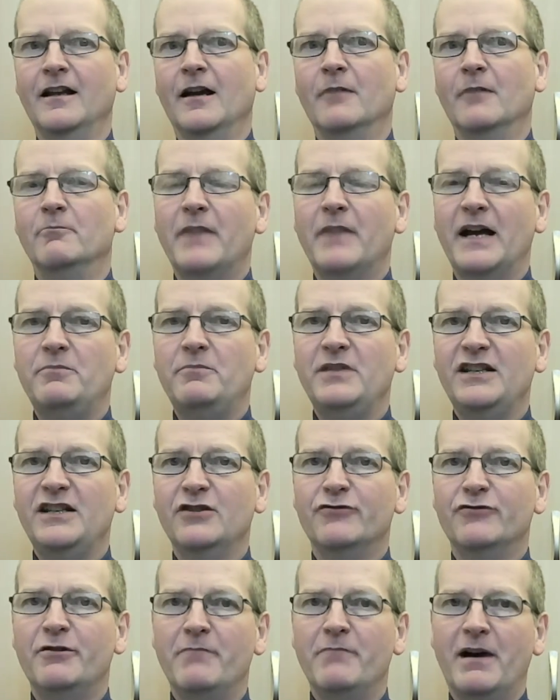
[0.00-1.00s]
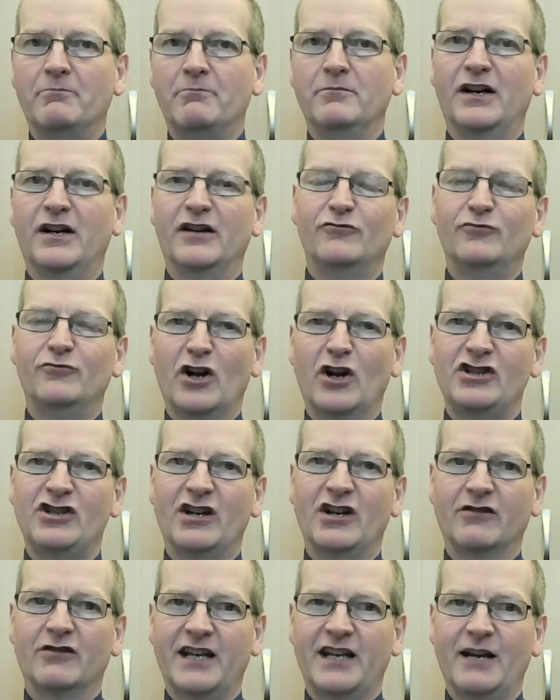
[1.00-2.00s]
Maybe you remember
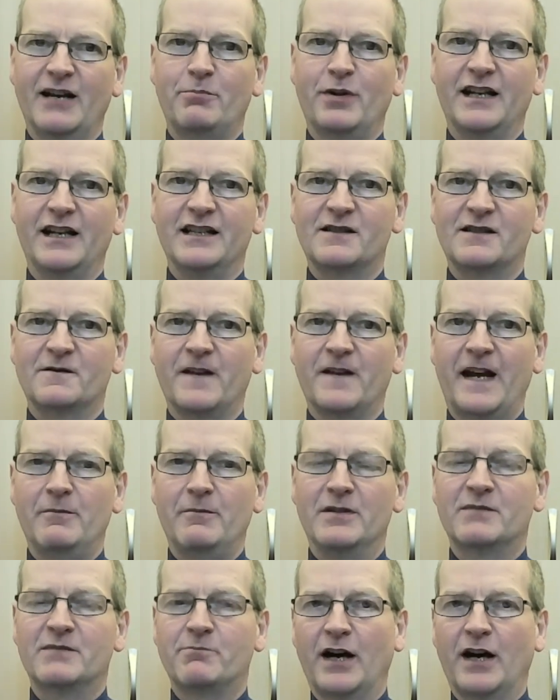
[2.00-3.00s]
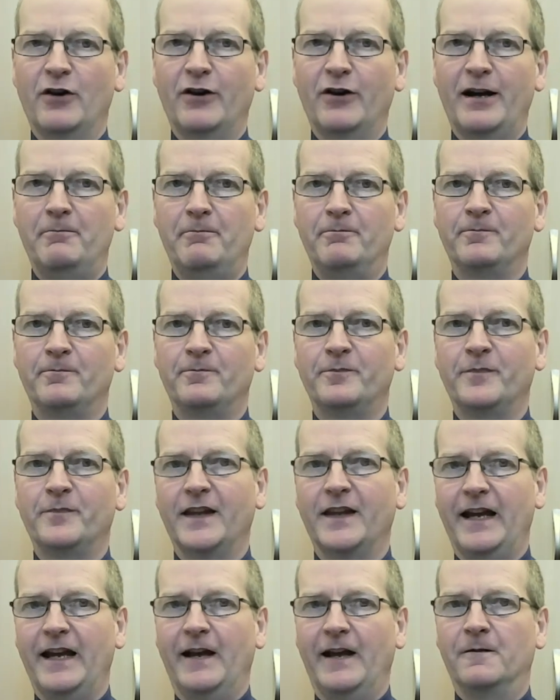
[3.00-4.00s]
Rudyard Kipling's famous poem,
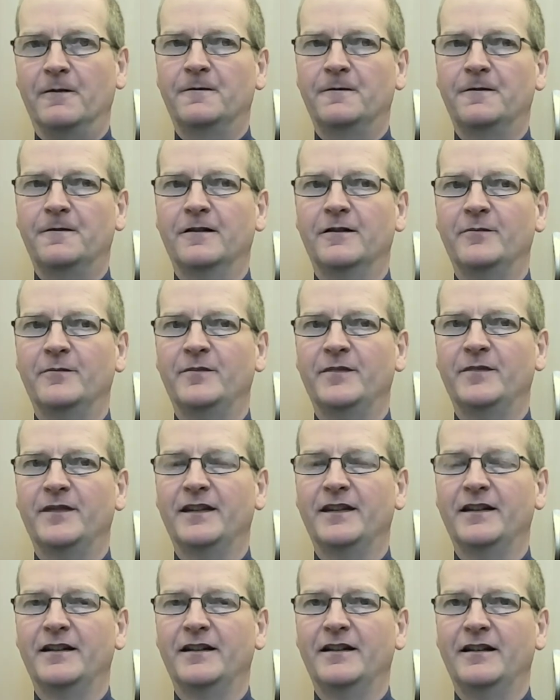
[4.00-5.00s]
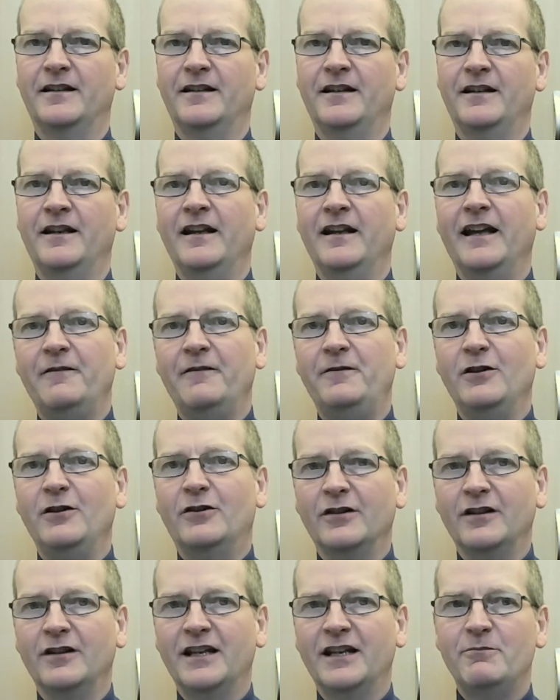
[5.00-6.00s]
If. If you
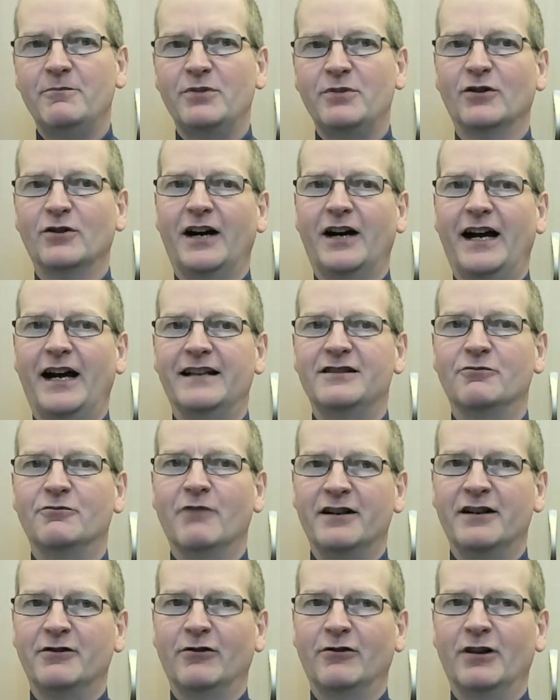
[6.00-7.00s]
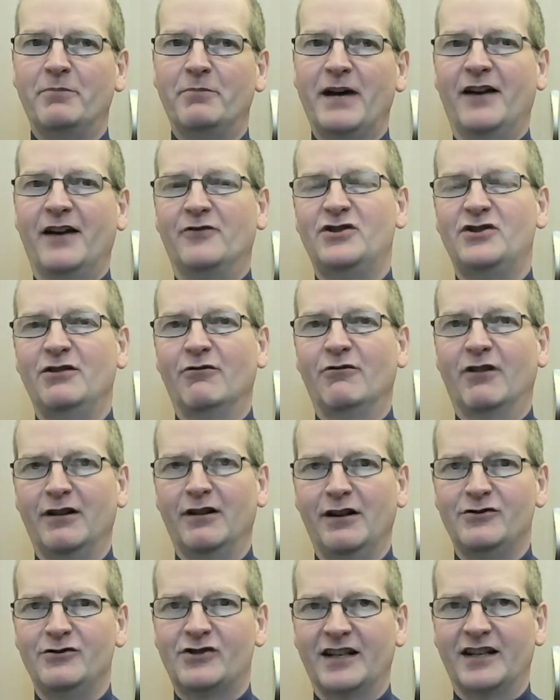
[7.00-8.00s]
can keep your head when all about you are
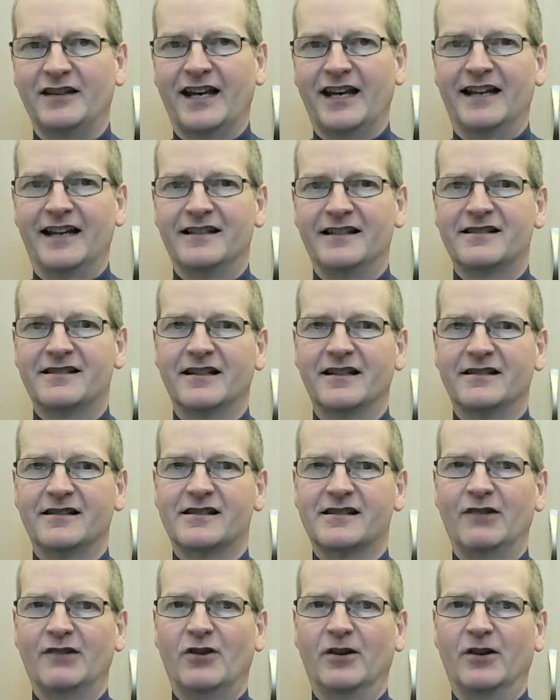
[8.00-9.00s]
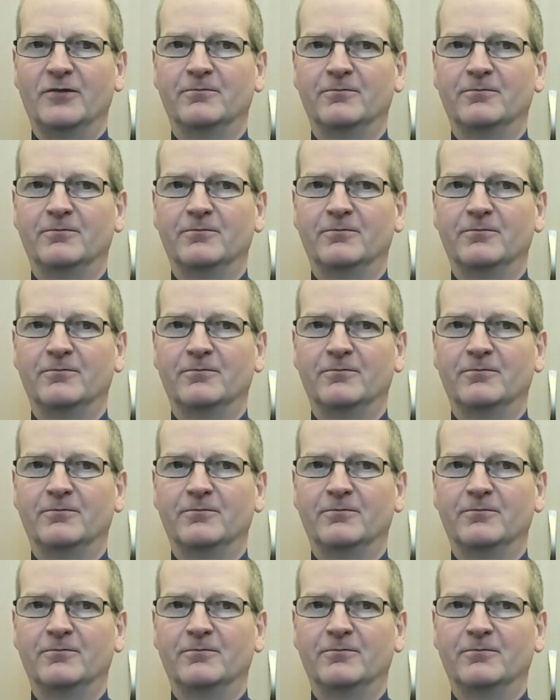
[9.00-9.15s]
losing theirs, and so on.